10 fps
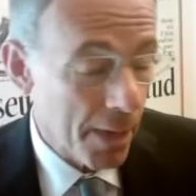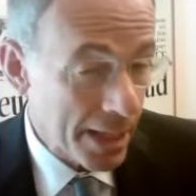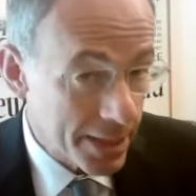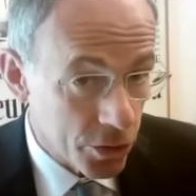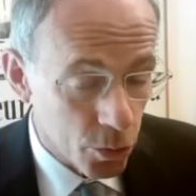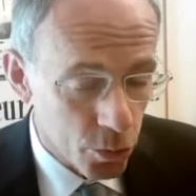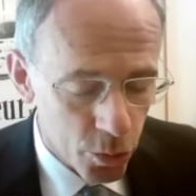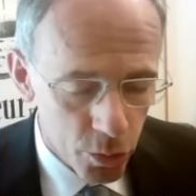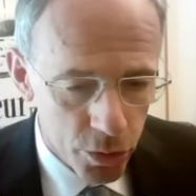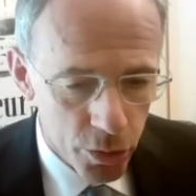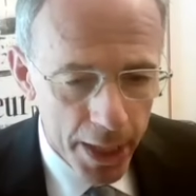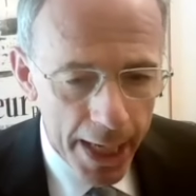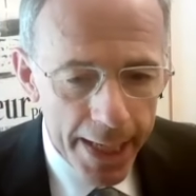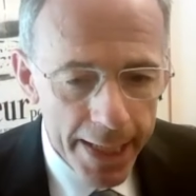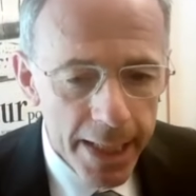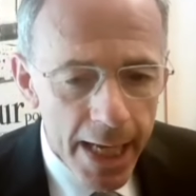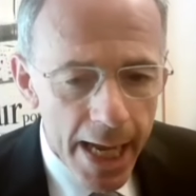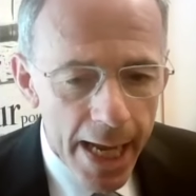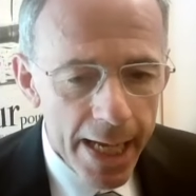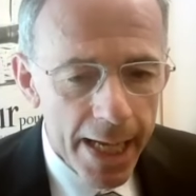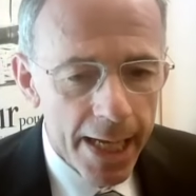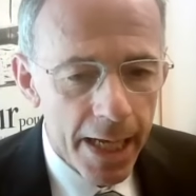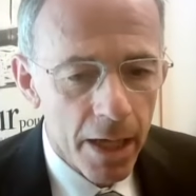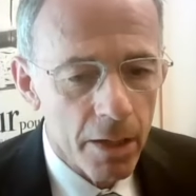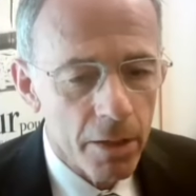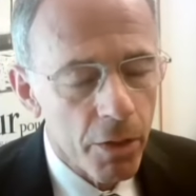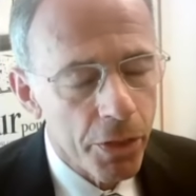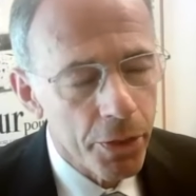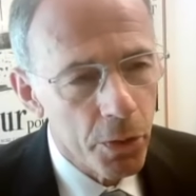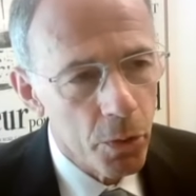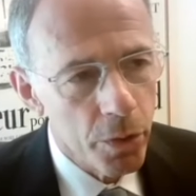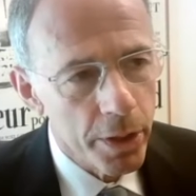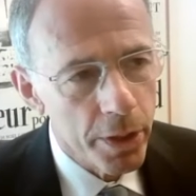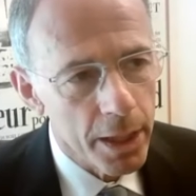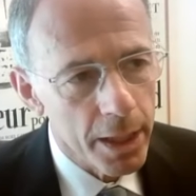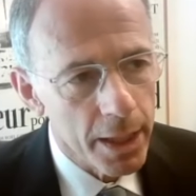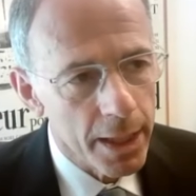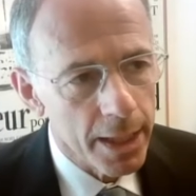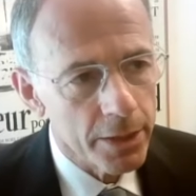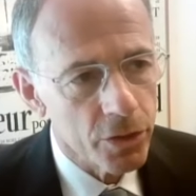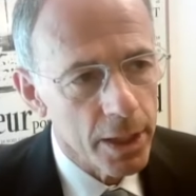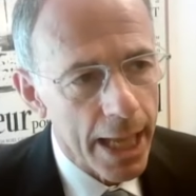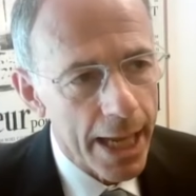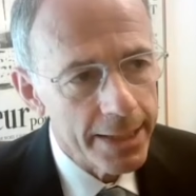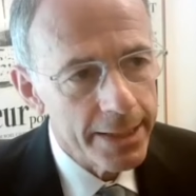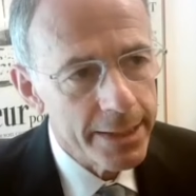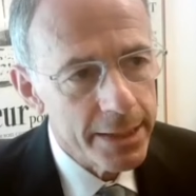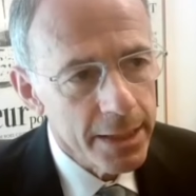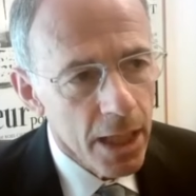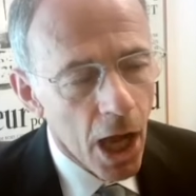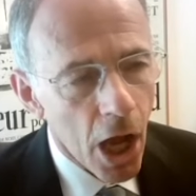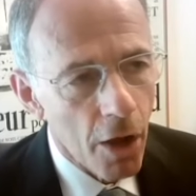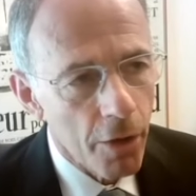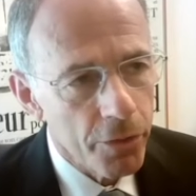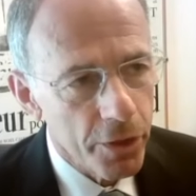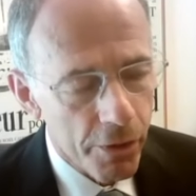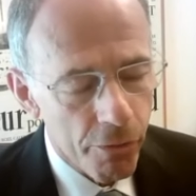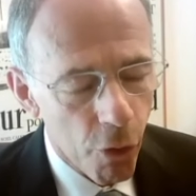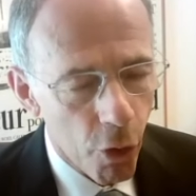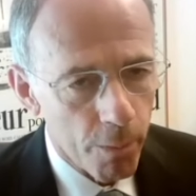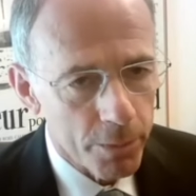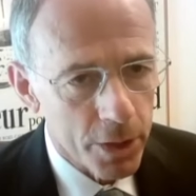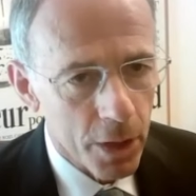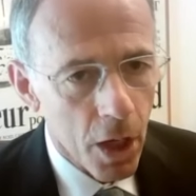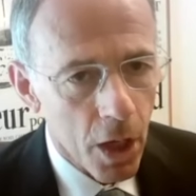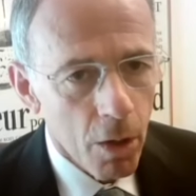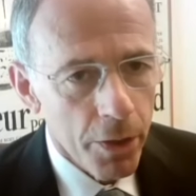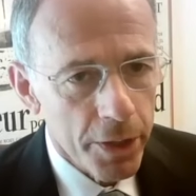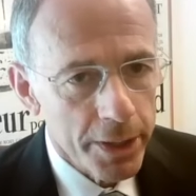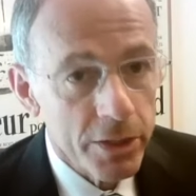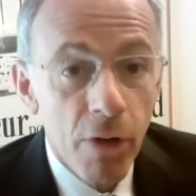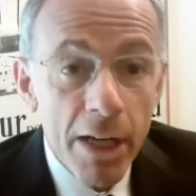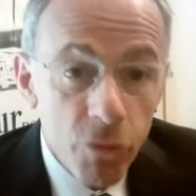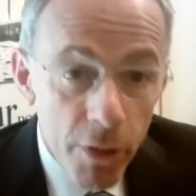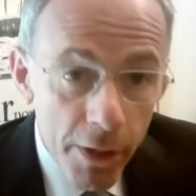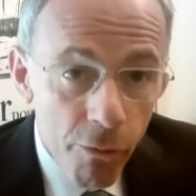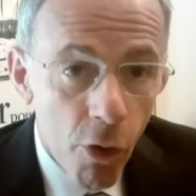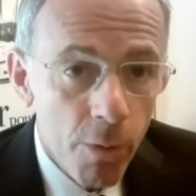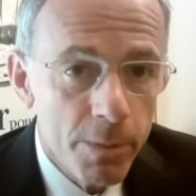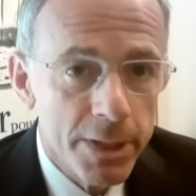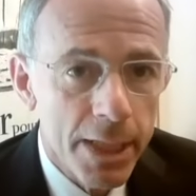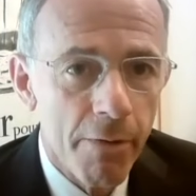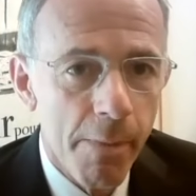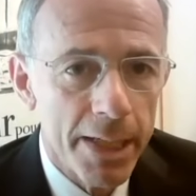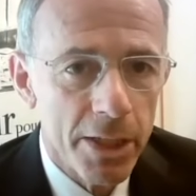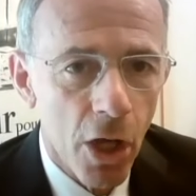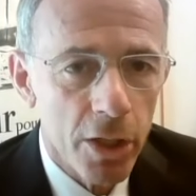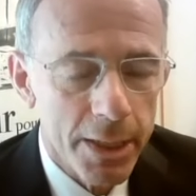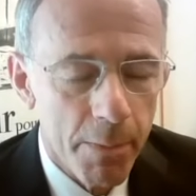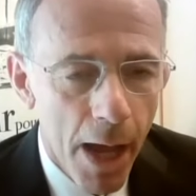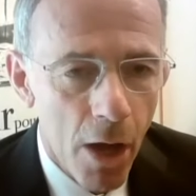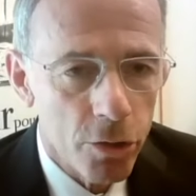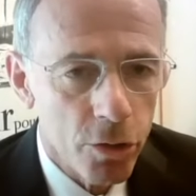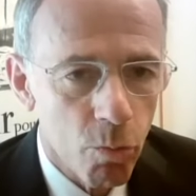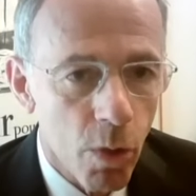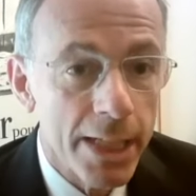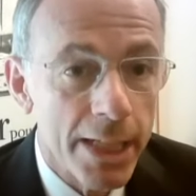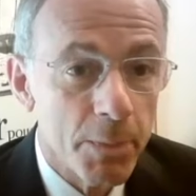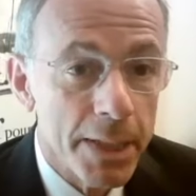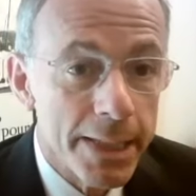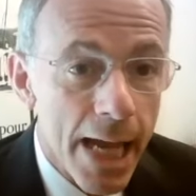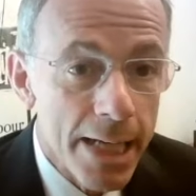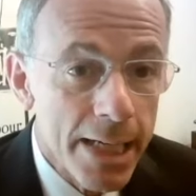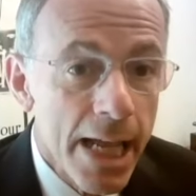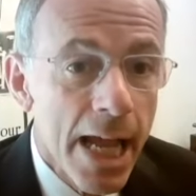92 to today, and through the lens of the reforms, the structural reforms everybody talks about, what has been done,